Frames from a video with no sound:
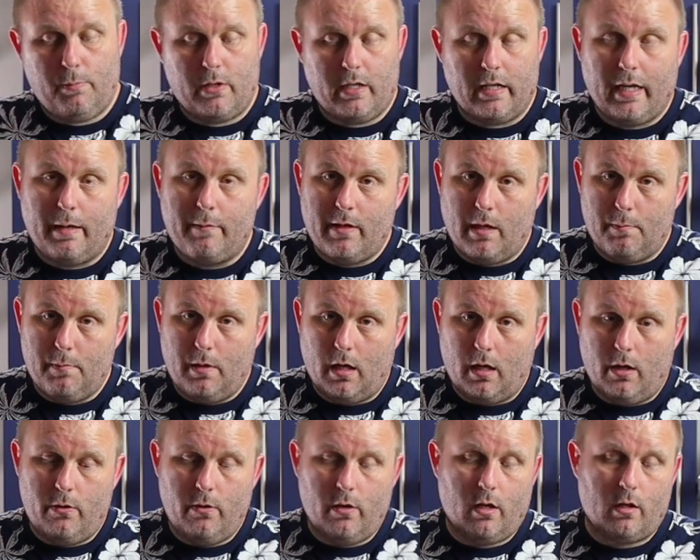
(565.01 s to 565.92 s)
put your name down
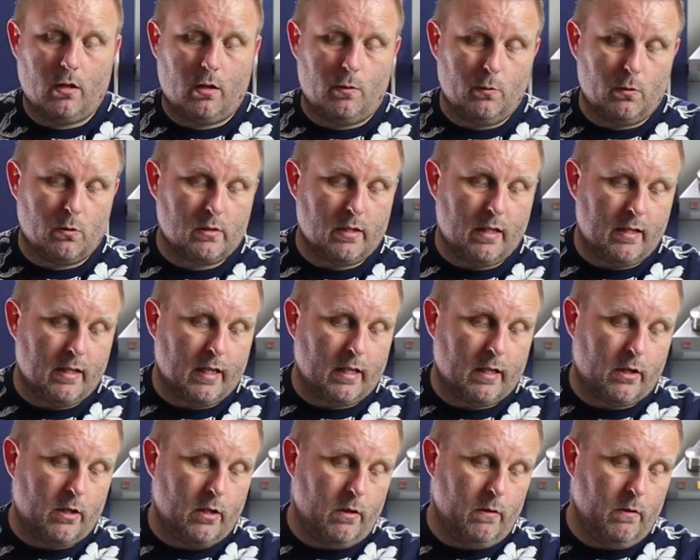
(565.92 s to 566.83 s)
below, and I will say
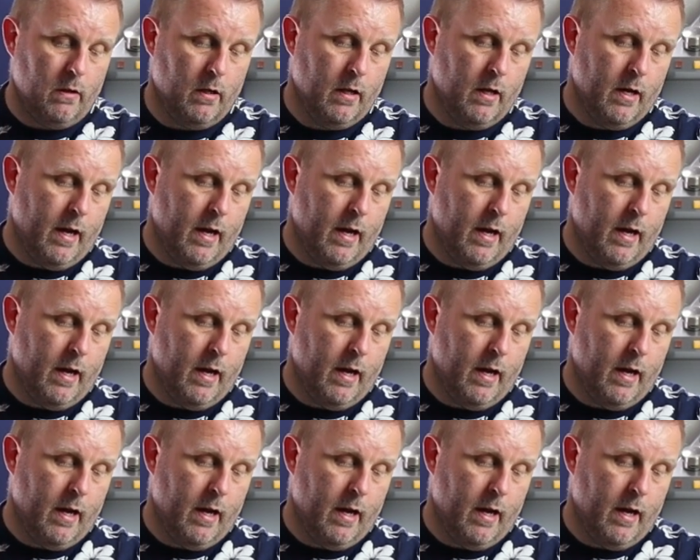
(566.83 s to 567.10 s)
thank you.